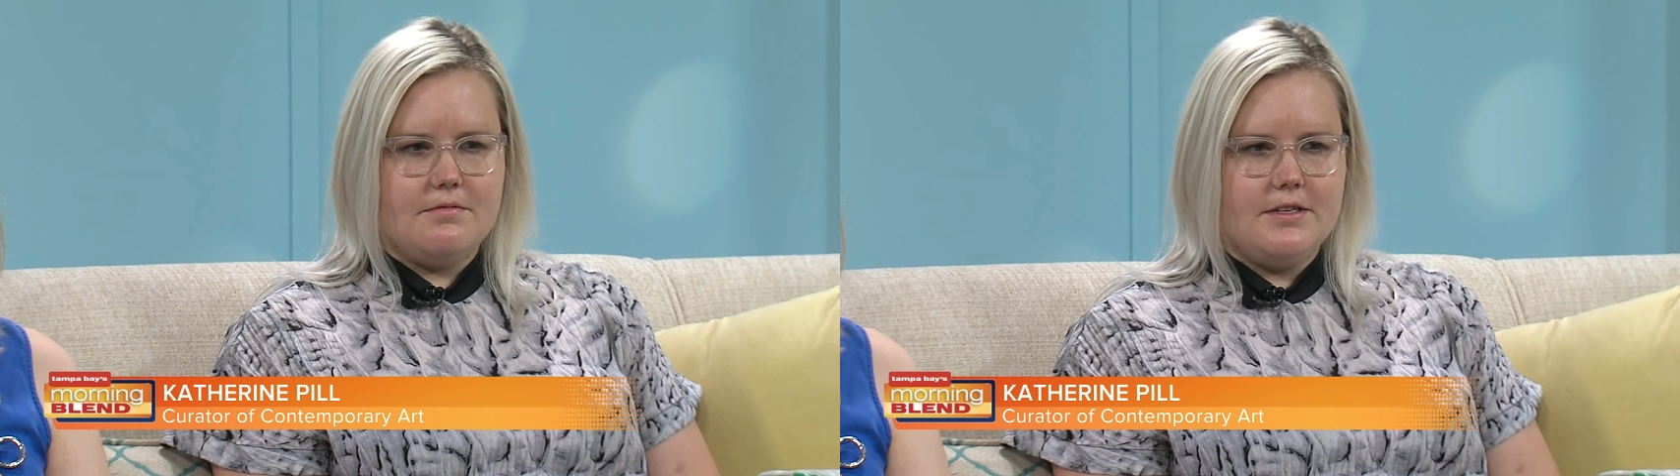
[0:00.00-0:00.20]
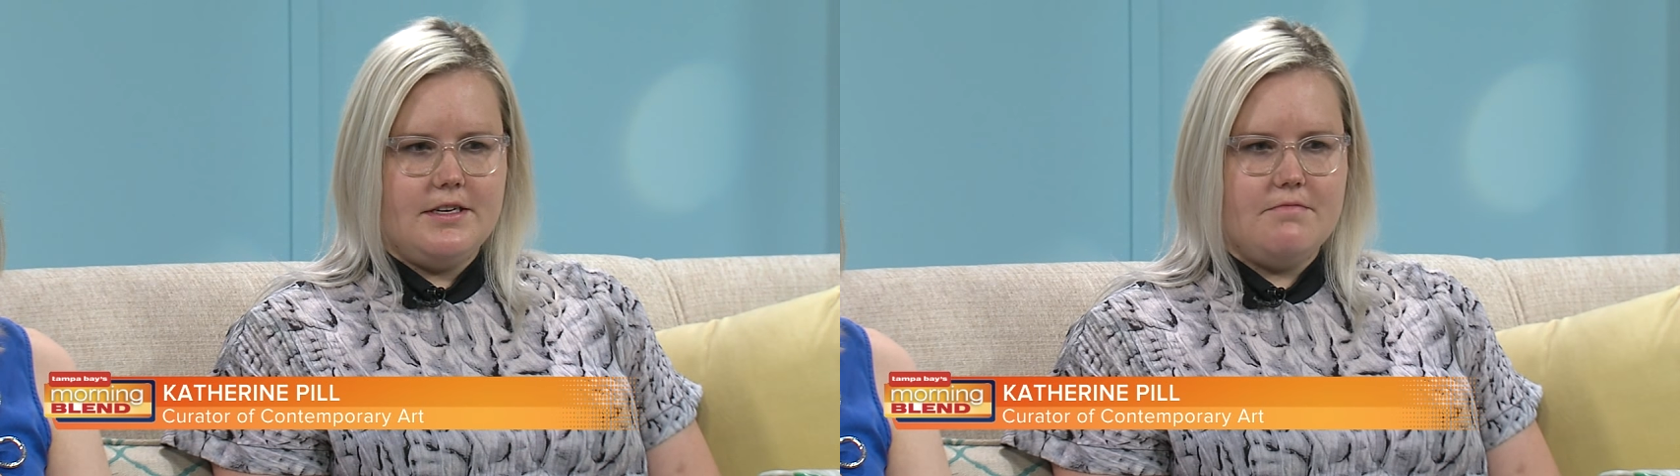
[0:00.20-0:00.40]

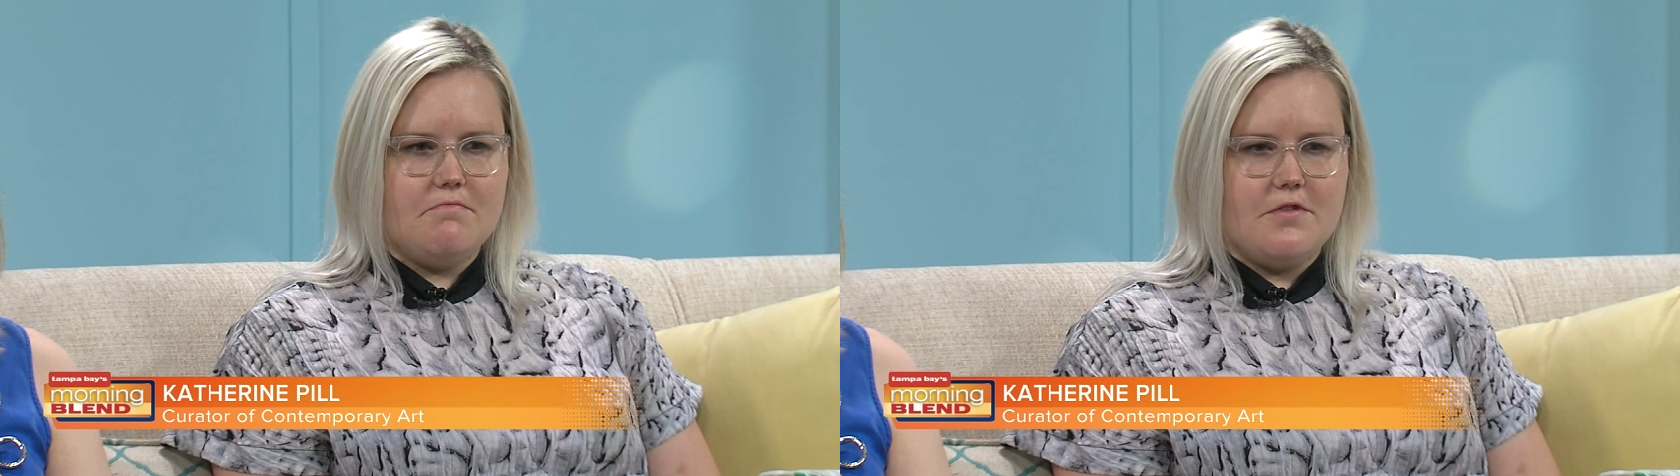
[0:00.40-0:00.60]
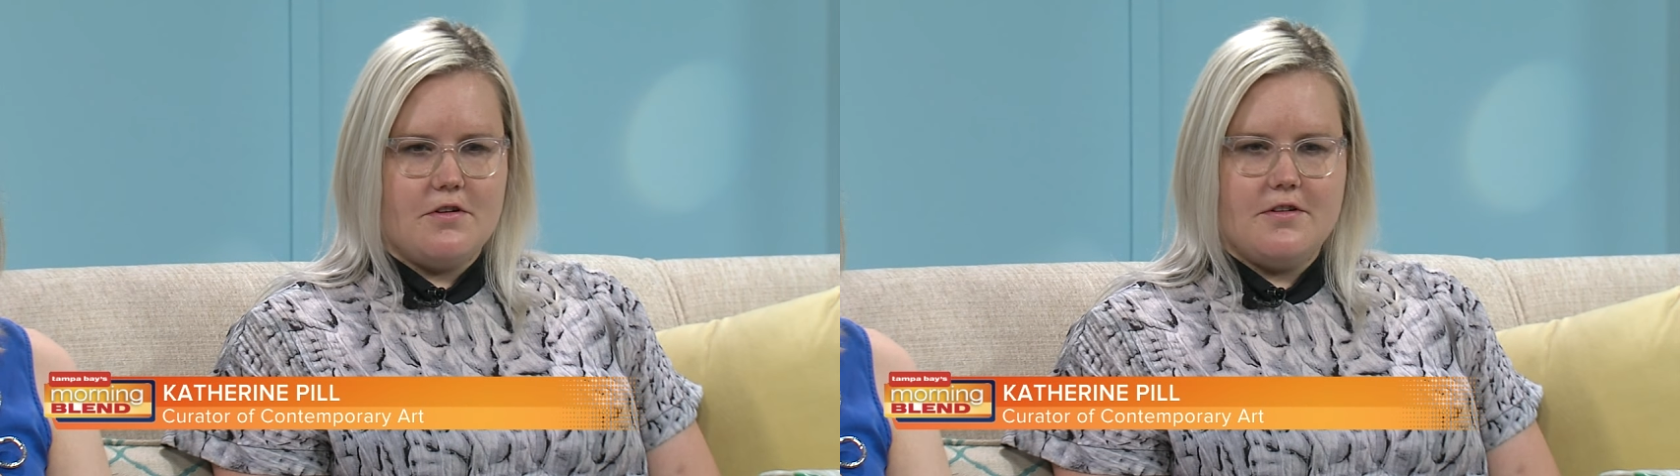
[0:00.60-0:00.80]
really
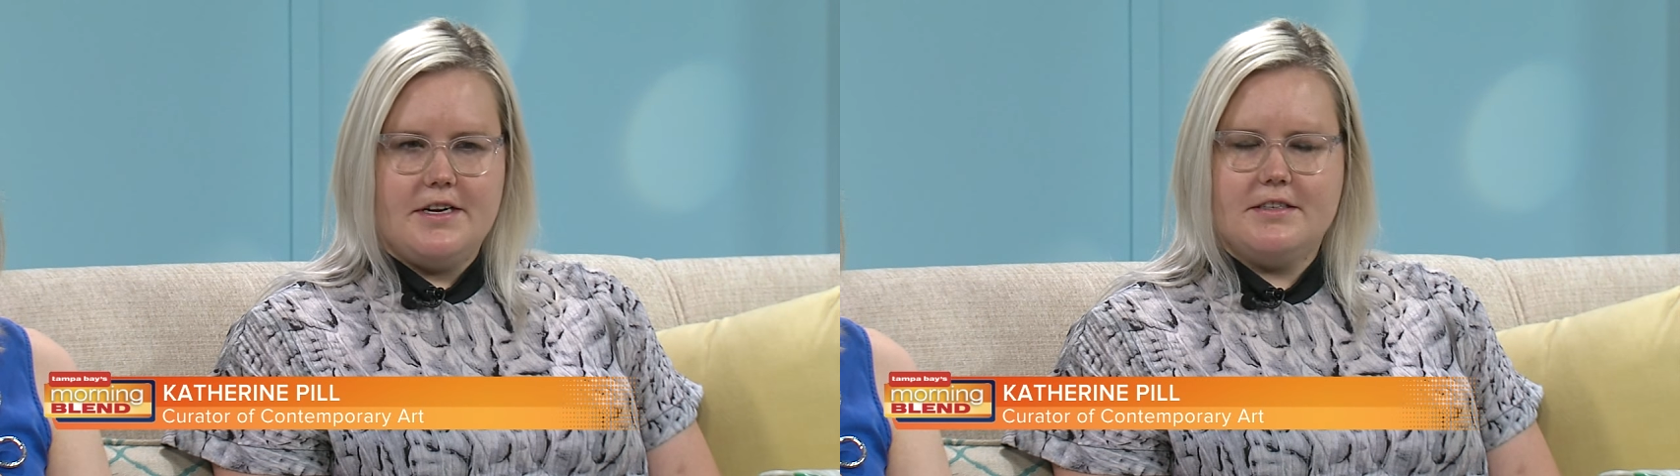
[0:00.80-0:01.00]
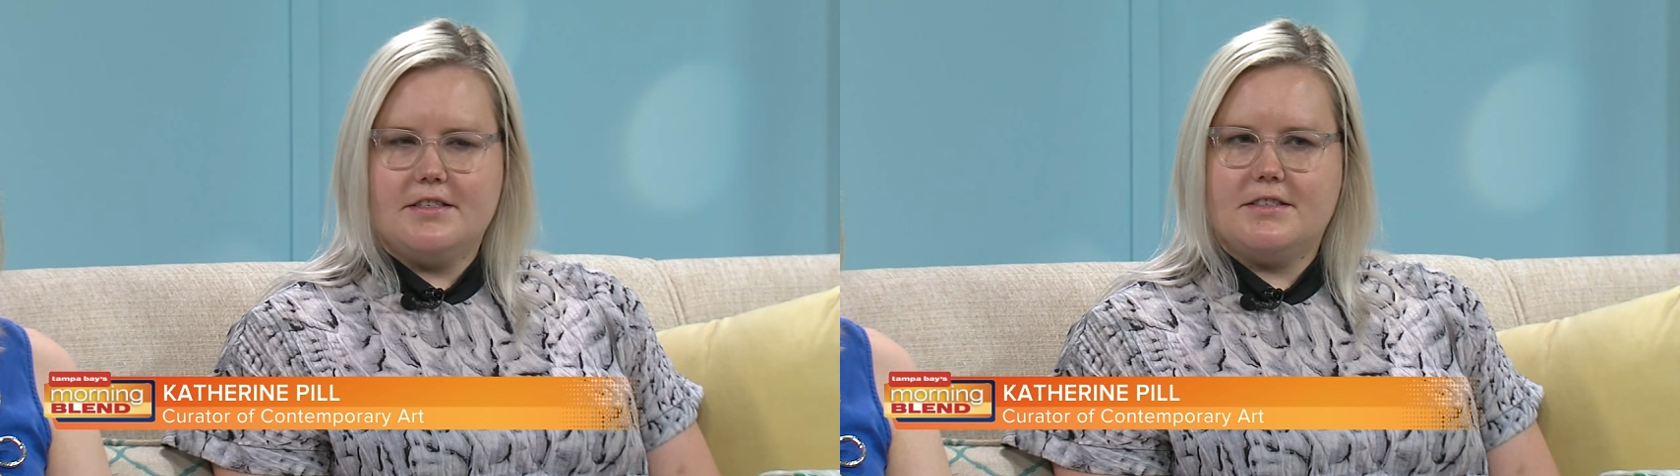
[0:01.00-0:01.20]

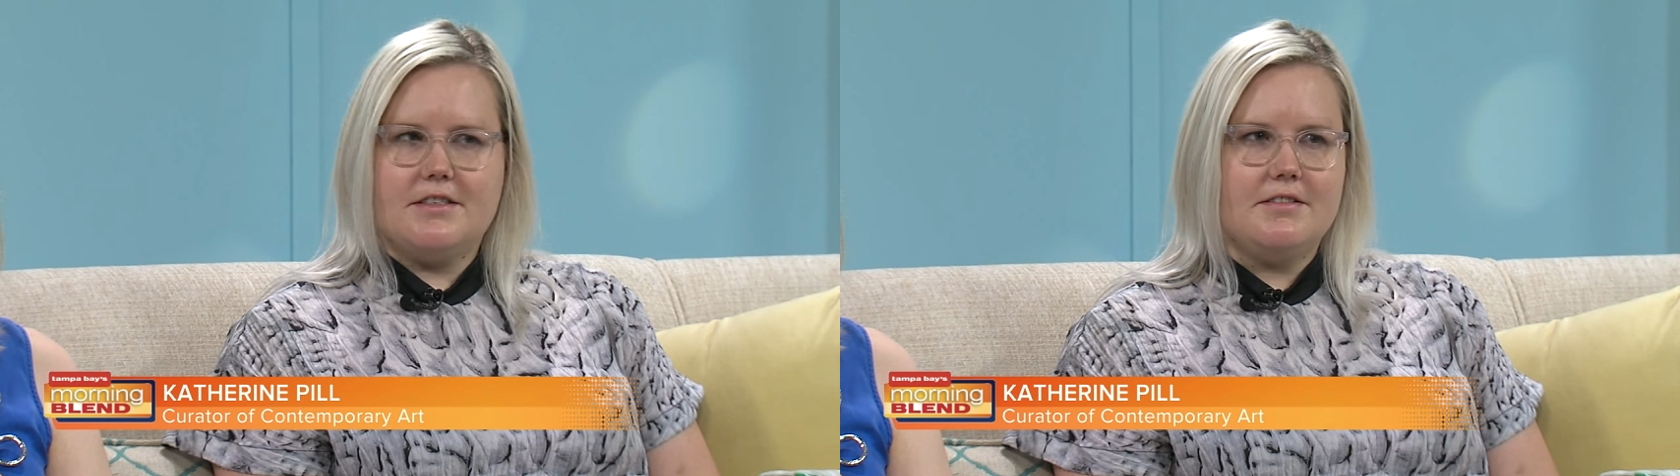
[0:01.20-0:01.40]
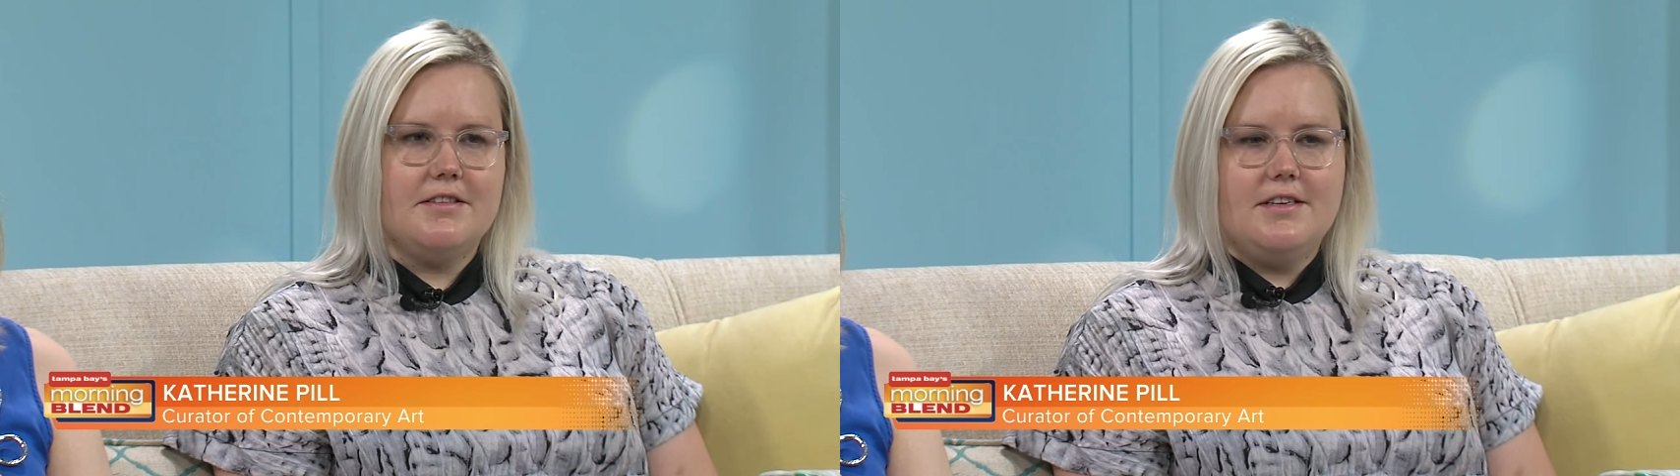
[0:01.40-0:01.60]
earnest,